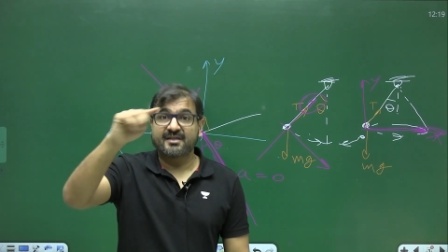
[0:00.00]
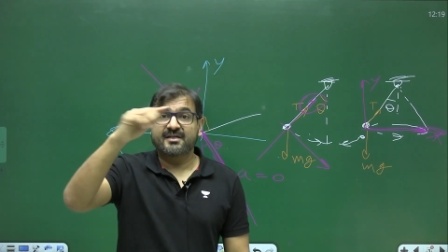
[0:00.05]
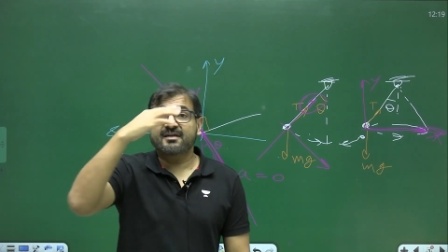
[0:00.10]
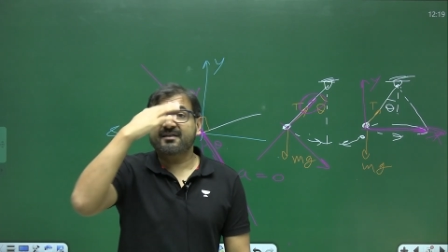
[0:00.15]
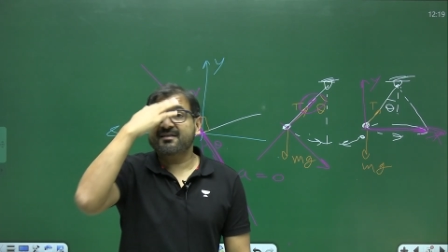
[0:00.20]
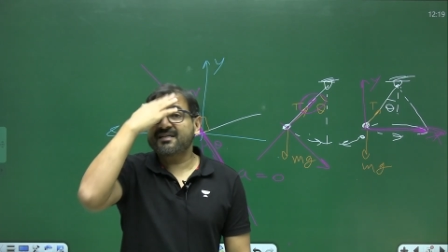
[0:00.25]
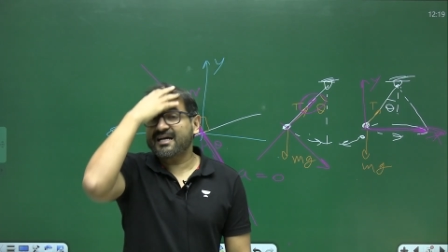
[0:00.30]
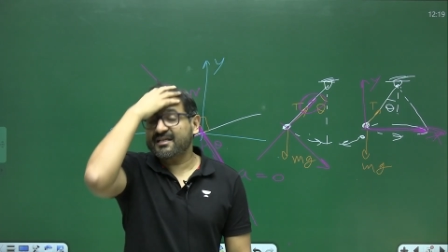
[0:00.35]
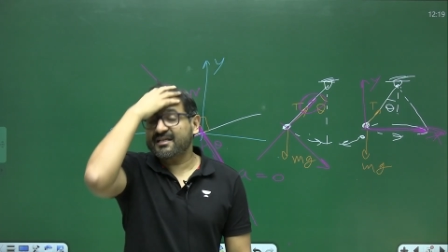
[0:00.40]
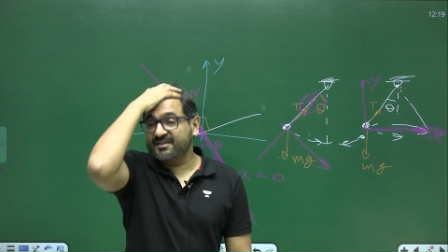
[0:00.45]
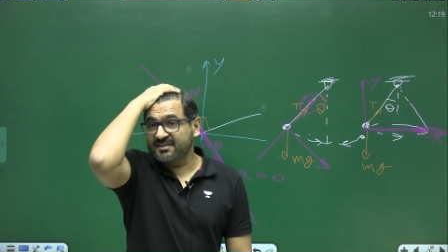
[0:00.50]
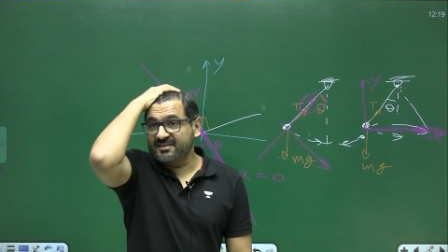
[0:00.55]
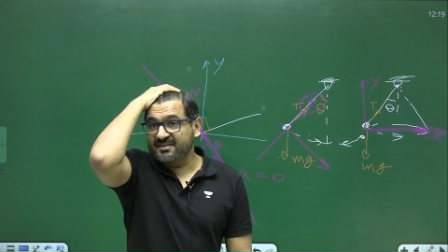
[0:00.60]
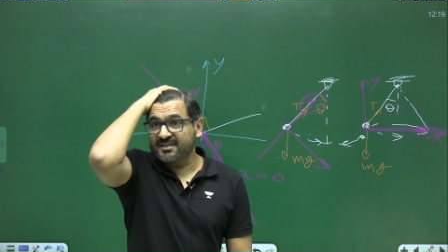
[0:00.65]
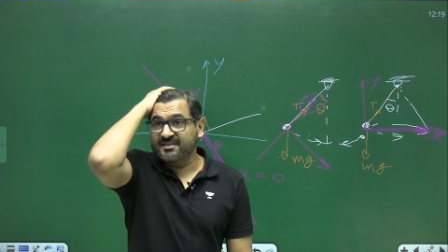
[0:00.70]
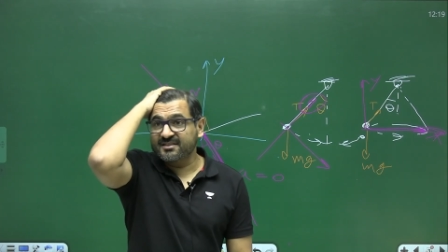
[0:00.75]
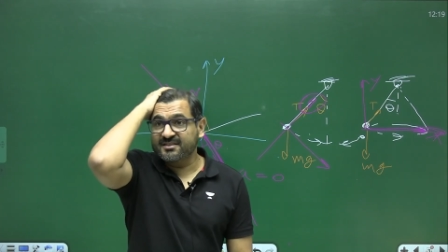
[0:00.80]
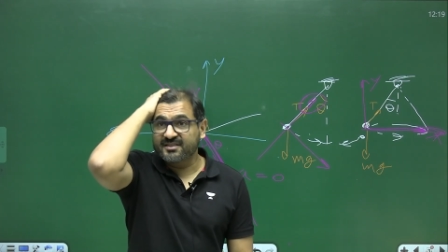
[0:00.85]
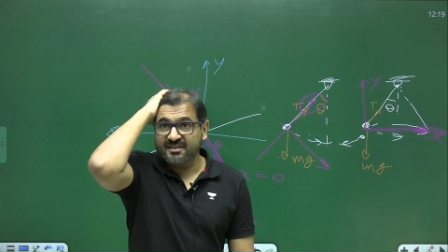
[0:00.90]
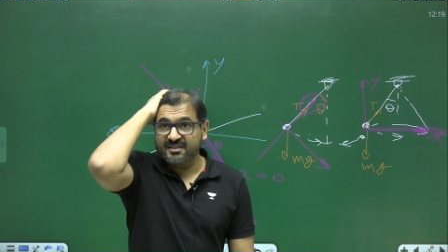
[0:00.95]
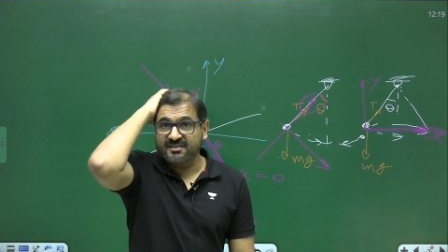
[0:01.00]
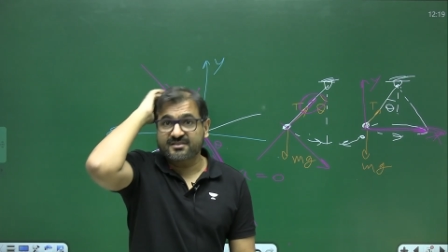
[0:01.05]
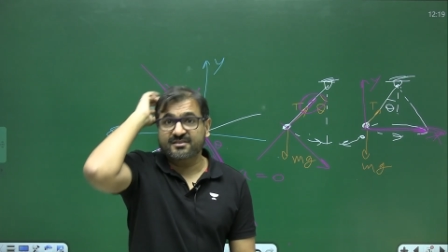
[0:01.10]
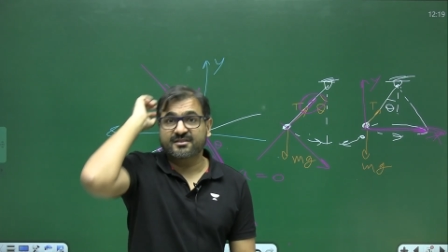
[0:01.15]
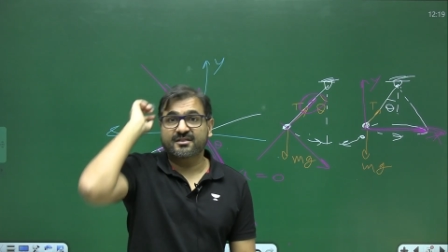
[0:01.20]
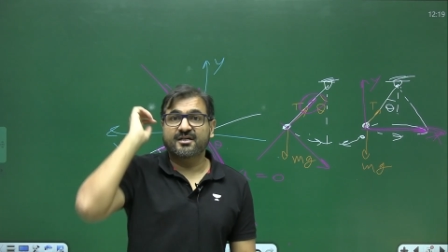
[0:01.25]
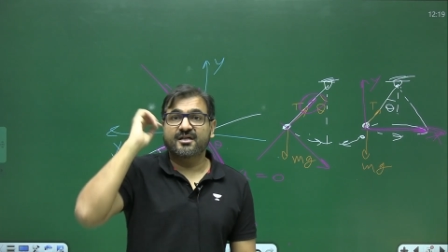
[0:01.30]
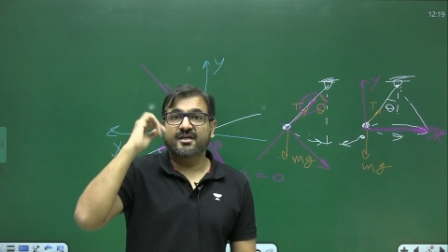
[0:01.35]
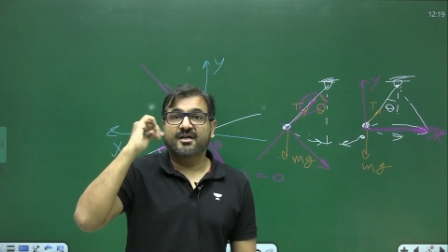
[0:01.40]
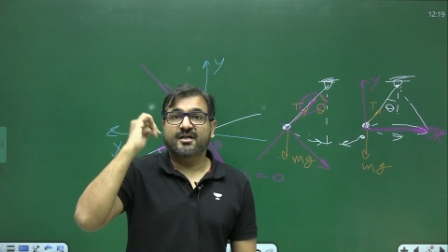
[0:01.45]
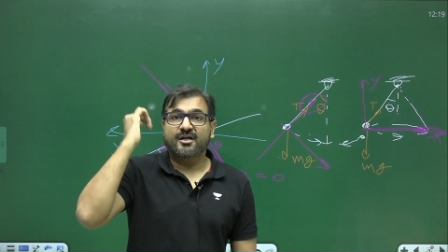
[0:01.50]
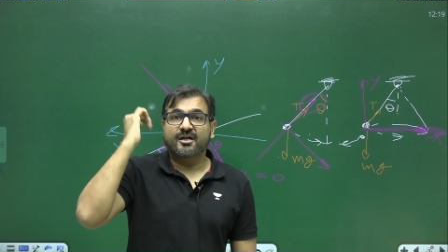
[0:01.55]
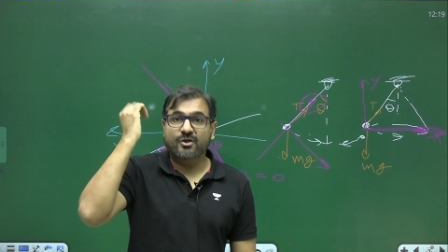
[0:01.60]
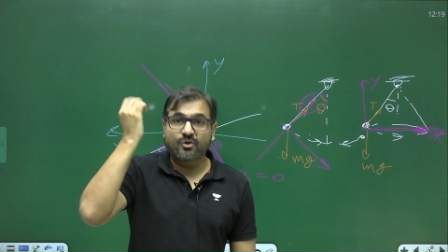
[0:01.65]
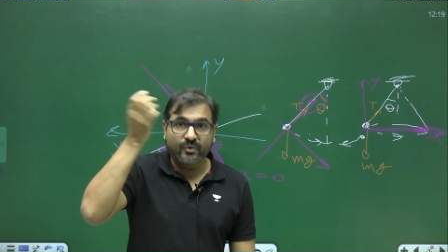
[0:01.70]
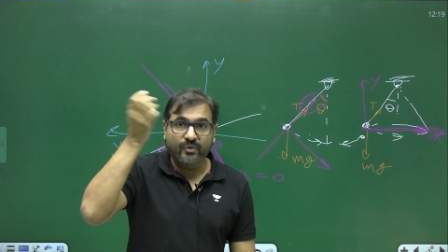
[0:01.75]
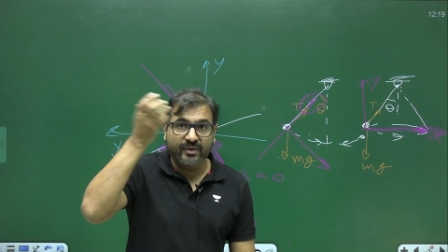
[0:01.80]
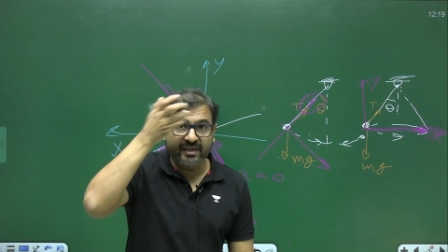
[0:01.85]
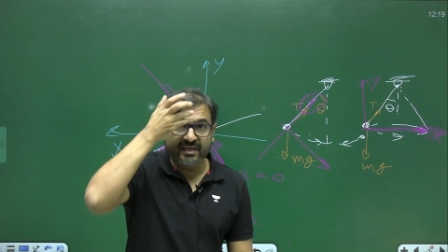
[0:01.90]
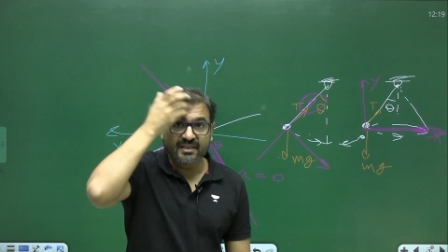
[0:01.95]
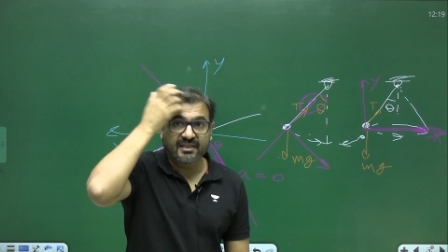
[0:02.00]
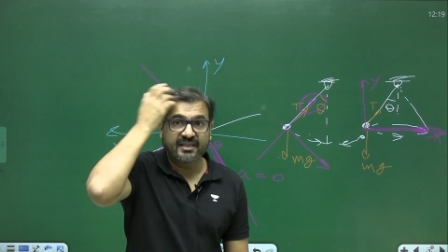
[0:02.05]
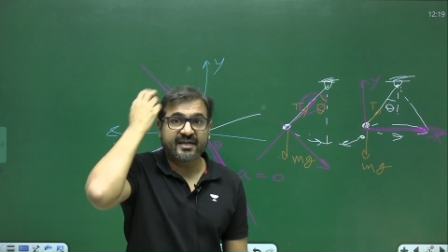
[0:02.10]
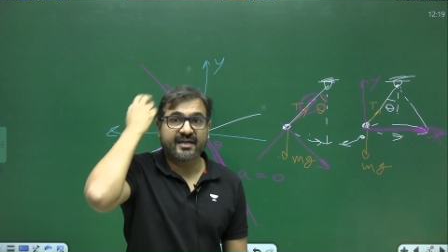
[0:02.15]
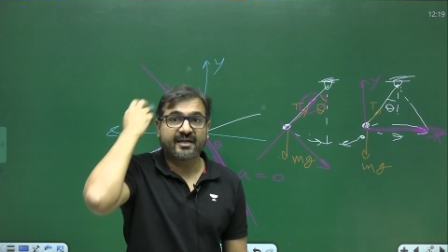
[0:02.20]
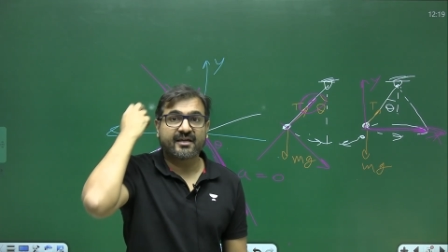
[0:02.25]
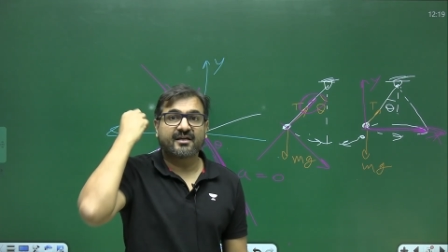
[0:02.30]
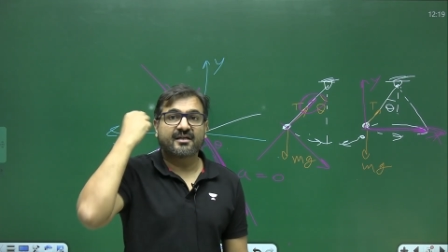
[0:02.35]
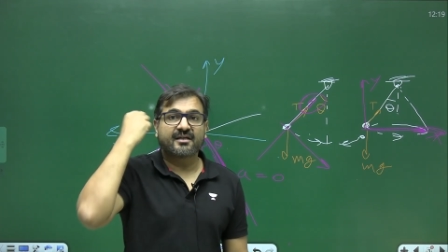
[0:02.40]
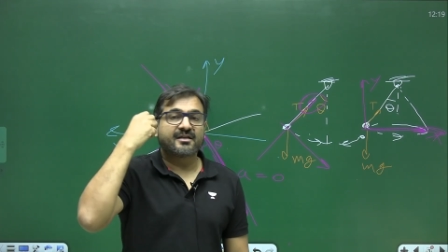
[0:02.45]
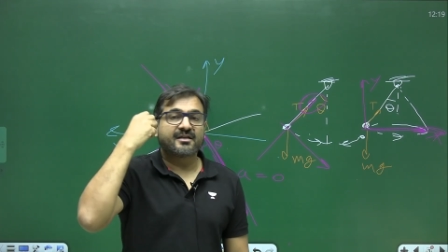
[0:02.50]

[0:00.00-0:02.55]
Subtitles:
rather than just doing the